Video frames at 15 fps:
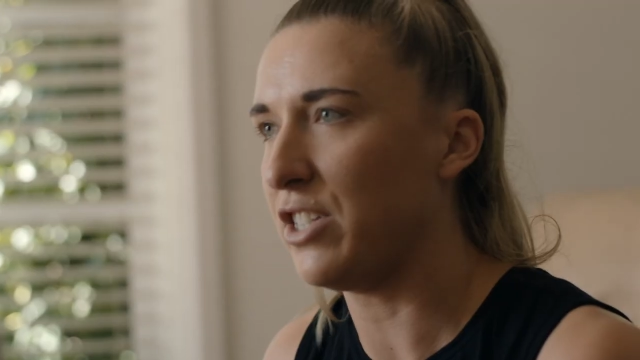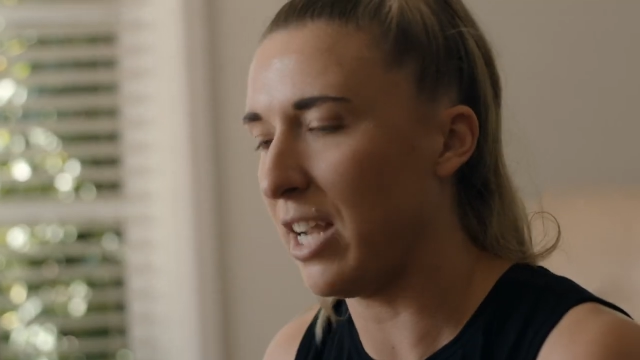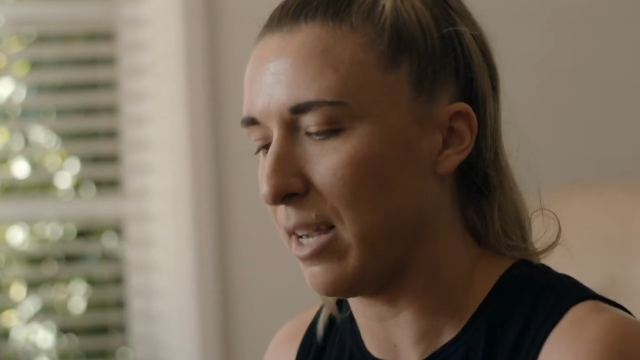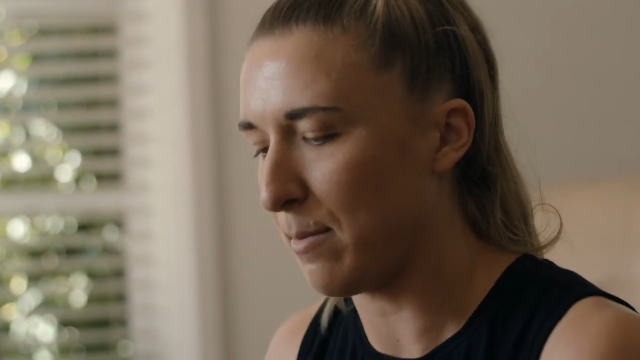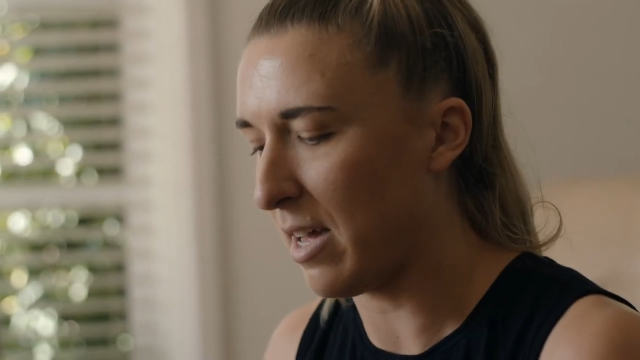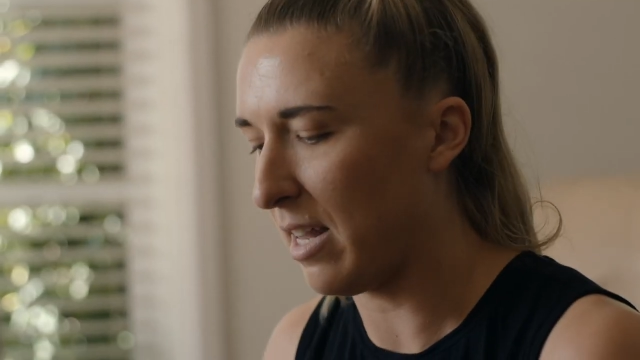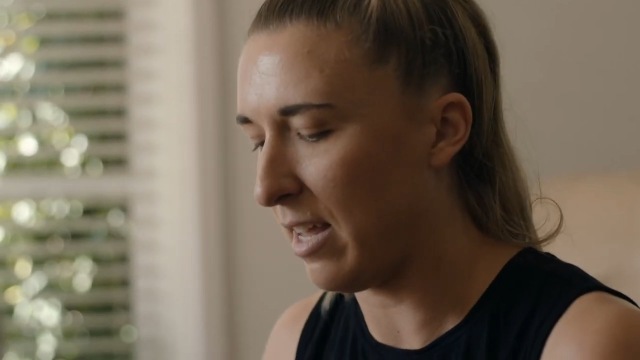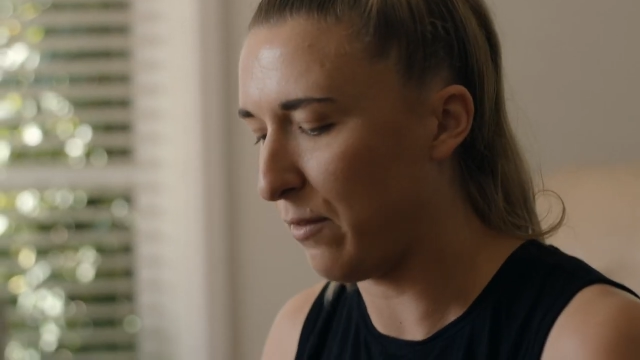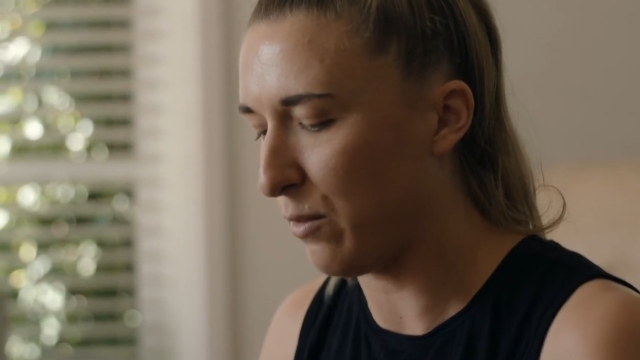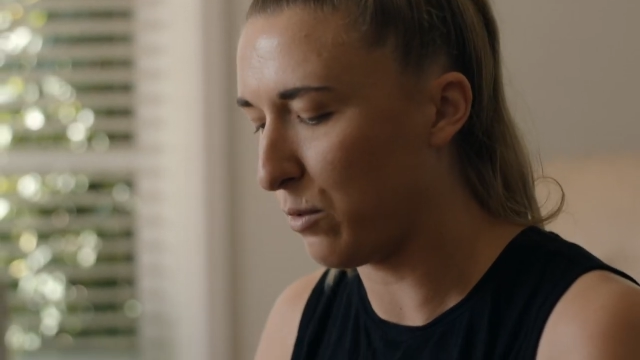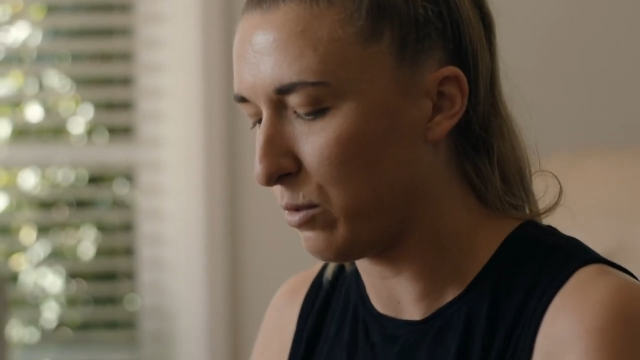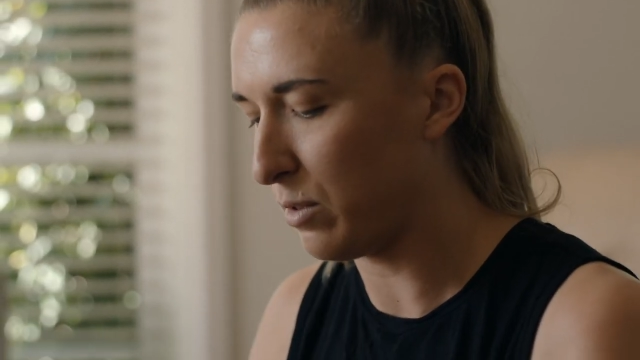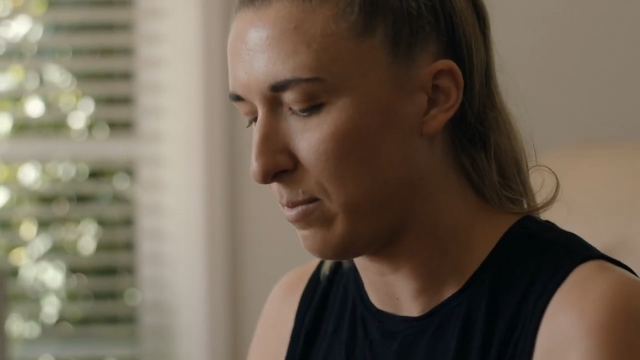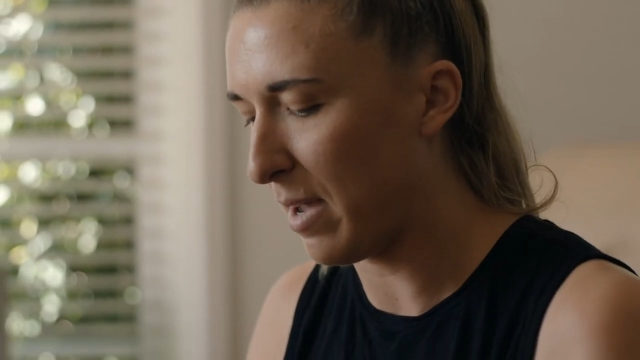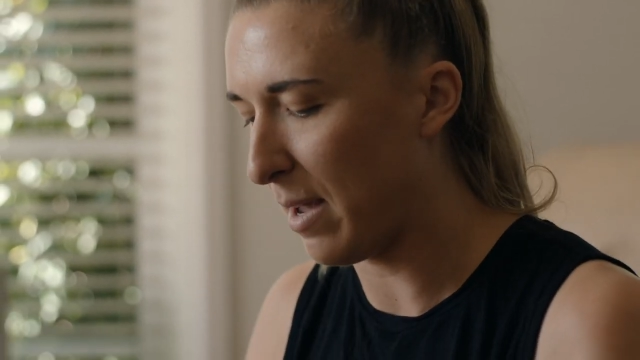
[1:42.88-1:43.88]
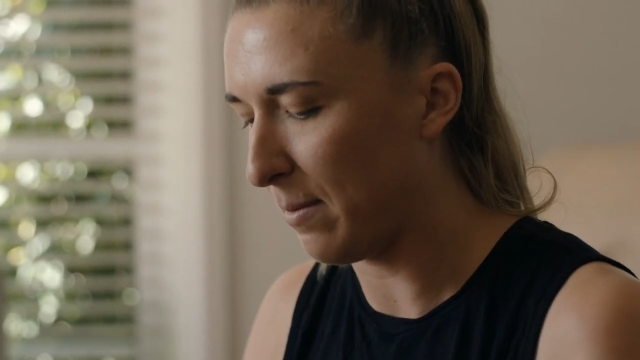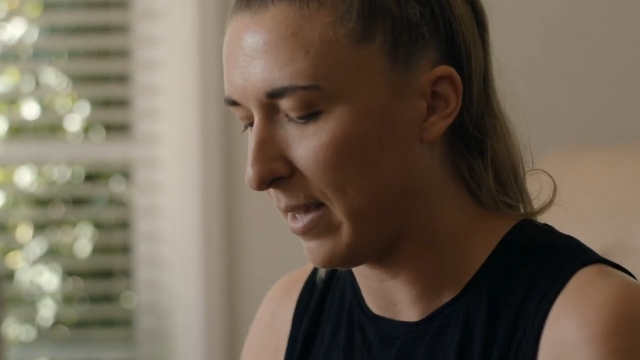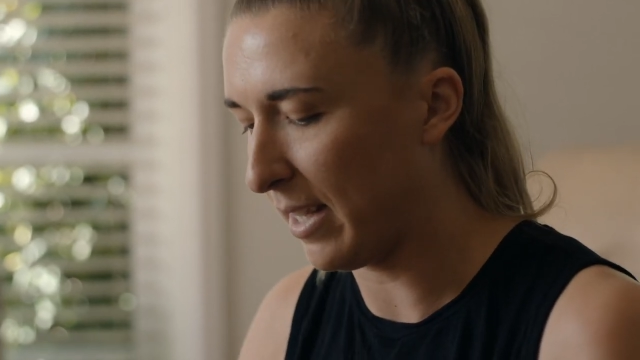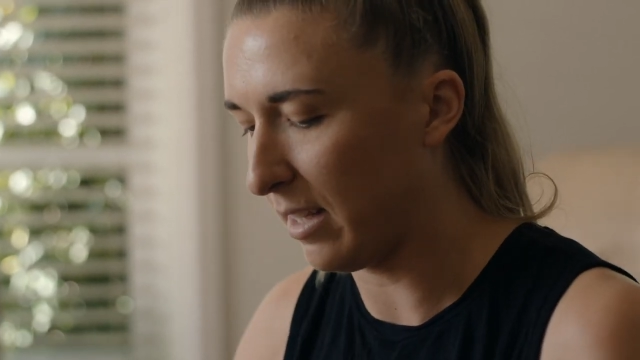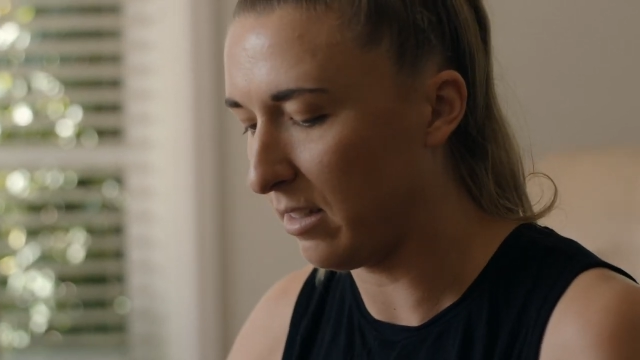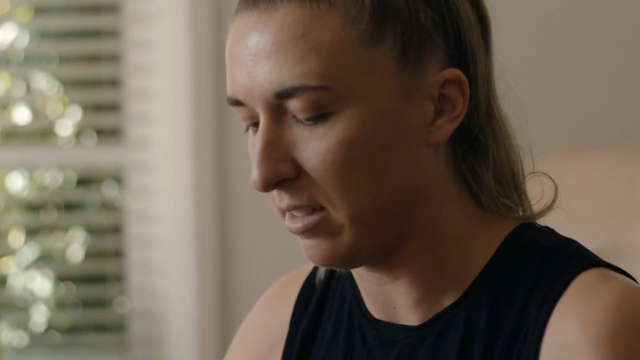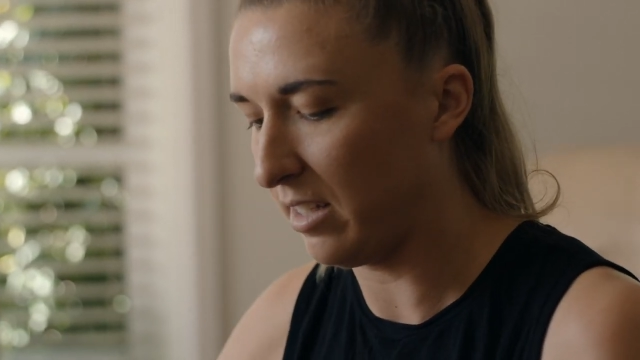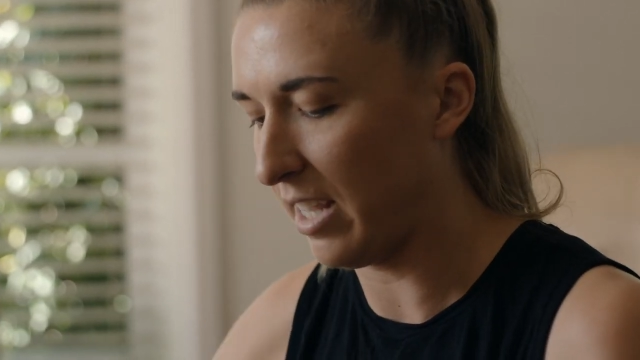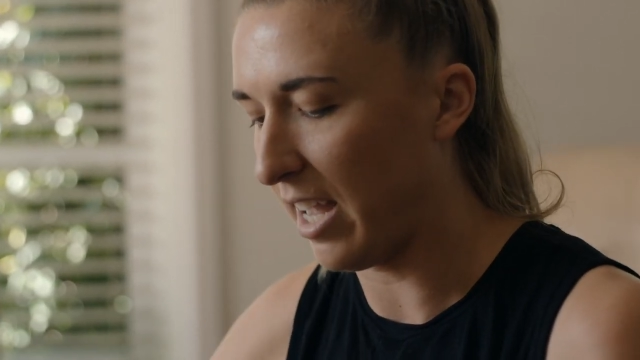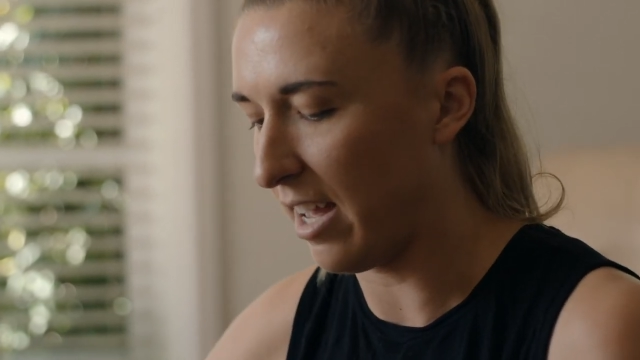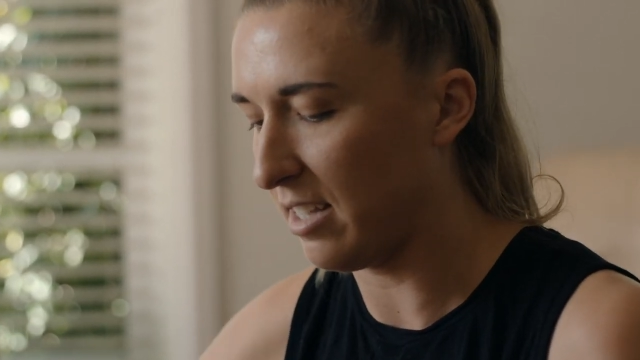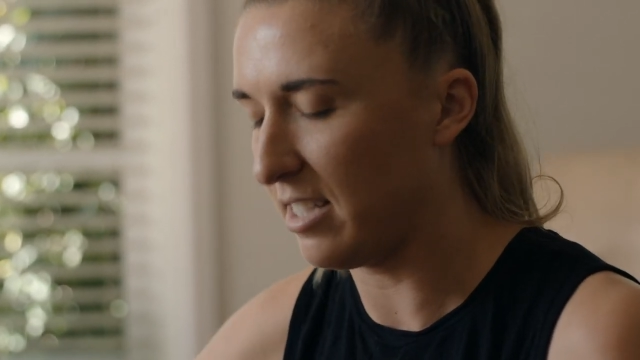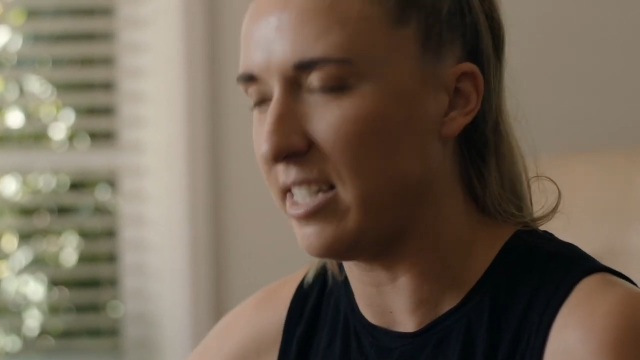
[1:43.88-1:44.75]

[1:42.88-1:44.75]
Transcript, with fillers: check my levels maybe yeah,